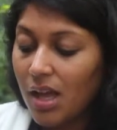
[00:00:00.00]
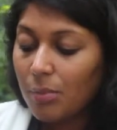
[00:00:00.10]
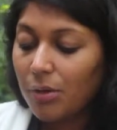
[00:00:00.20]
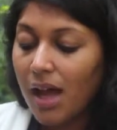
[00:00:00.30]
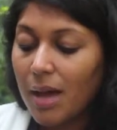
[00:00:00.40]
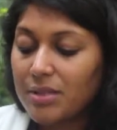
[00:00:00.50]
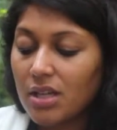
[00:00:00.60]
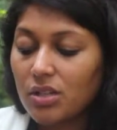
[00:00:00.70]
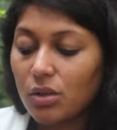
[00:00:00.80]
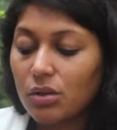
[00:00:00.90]
Perhaps
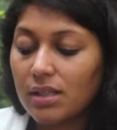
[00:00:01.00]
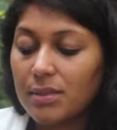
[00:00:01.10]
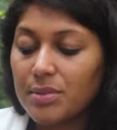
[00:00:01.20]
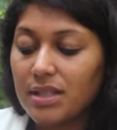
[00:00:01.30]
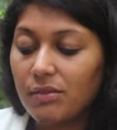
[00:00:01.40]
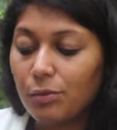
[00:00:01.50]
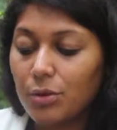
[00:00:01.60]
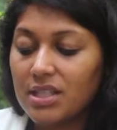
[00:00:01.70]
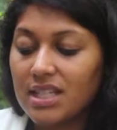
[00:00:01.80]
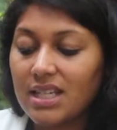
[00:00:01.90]
under Ortlieb's
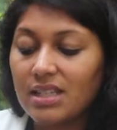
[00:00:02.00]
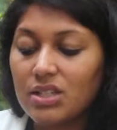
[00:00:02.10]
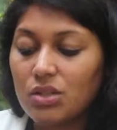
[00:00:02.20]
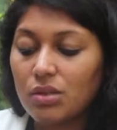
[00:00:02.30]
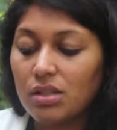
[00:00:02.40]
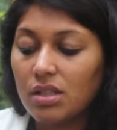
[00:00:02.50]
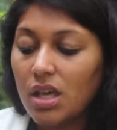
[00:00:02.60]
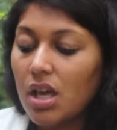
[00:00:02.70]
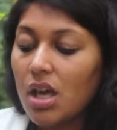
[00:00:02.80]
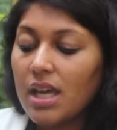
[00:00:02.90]
influence, he and a student
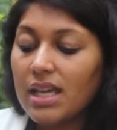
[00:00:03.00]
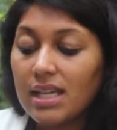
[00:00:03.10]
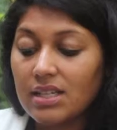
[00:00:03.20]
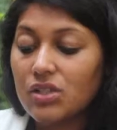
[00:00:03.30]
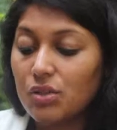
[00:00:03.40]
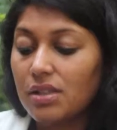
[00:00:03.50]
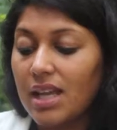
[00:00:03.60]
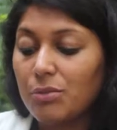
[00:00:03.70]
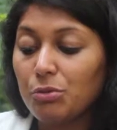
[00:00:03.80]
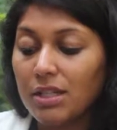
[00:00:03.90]

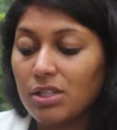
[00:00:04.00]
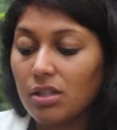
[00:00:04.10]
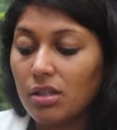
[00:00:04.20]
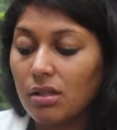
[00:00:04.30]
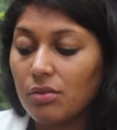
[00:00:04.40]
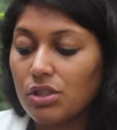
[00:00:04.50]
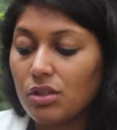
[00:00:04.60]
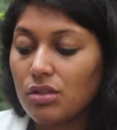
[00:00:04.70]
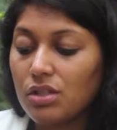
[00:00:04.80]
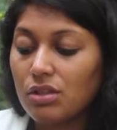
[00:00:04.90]
named Richter
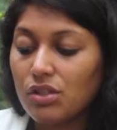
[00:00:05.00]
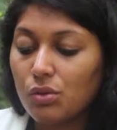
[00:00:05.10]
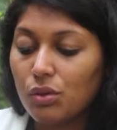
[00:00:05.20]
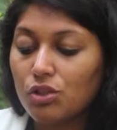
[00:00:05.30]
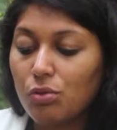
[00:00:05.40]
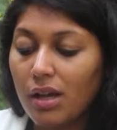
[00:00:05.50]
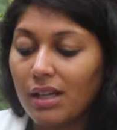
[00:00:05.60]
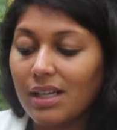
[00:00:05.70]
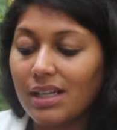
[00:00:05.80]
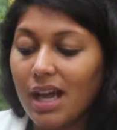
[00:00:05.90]
returned to school drunk
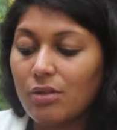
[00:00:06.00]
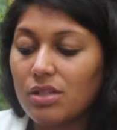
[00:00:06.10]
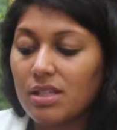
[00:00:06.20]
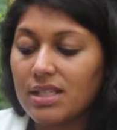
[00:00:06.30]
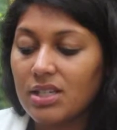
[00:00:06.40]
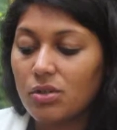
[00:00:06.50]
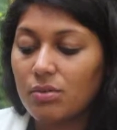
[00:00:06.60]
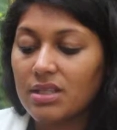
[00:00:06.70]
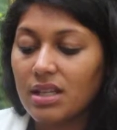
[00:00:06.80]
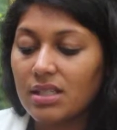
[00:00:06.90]
and encountered a teacher,
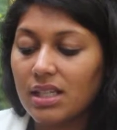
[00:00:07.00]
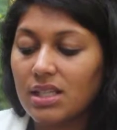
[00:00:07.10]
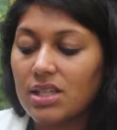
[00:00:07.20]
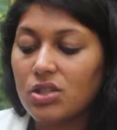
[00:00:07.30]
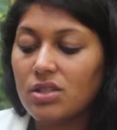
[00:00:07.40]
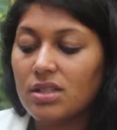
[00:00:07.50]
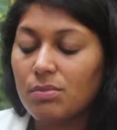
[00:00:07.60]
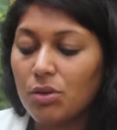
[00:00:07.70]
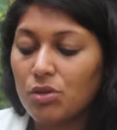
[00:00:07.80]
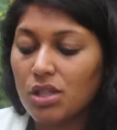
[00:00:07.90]
resulting in Nietzsche's
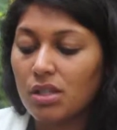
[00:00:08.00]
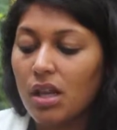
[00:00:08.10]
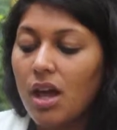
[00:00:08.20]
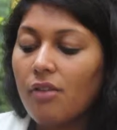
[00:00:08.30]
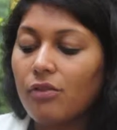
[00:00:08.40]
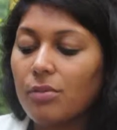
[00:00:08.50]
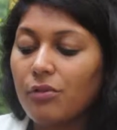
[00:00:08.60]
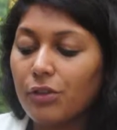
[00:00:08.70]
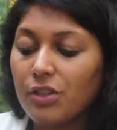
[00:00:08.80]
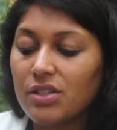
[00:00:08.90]
demotion from
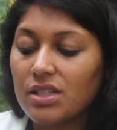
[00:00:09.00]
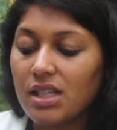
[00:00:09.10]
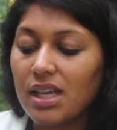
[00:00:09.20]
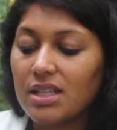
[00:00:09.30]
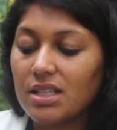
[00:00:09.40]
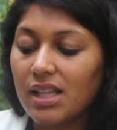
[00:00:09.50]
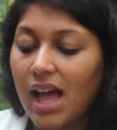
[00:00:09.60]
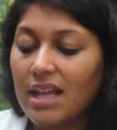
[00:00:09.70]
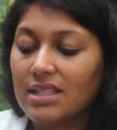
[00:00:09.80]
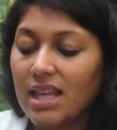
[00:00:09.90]
first in his
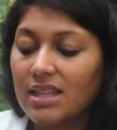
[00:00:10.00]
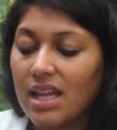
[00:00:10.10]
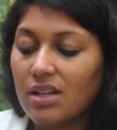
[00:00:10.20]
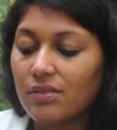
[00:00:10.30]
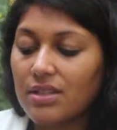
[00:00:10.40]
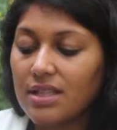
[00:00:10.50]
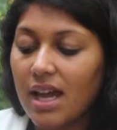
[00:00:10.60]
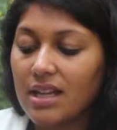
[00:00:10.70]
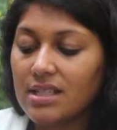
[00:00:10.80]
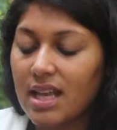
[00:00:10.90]
class at the end of his
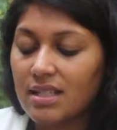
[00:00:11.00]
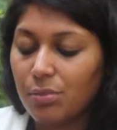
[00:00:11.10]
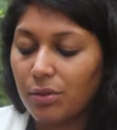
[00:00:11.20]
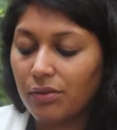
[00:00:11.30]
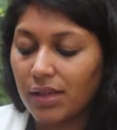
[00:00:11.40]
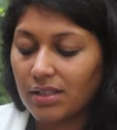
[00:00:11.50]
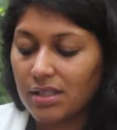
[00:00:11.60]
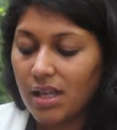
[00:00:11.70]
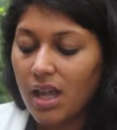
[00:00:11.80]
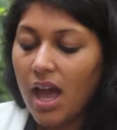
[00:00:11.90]
status as a prefect.
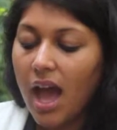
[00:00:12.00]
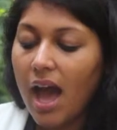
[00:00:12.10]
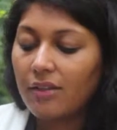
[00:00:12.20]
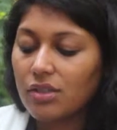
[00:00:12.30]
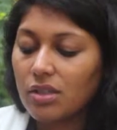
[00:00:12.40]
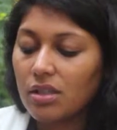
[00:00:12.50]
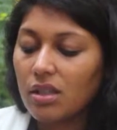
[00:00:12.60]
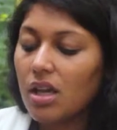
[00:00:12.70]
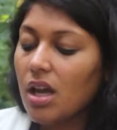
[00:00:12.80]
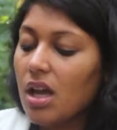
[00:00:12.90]
After
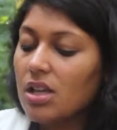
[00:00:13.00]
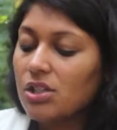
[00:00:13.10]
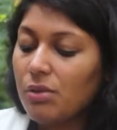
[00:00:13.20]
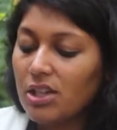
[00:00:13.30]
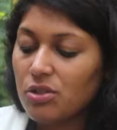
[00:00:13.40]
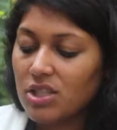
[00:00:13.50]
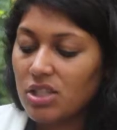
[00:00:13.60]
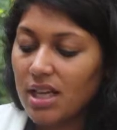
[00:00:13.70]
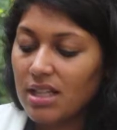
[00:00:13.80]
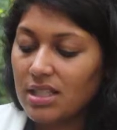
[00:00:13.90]

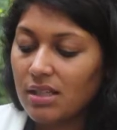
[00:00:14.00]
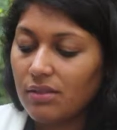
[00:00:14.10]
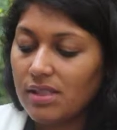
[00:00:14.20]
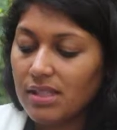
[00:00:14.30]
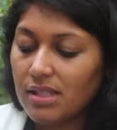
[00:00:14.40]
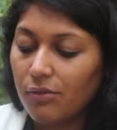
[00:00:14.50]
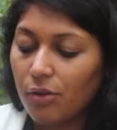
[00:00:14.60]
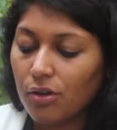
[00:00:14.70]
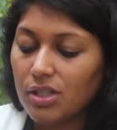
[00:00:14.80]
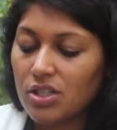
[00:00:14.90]
graduation in
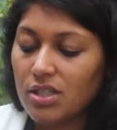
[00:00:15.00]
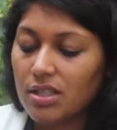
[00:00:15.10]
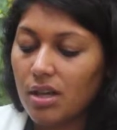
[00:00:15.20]
1864, Nietzsche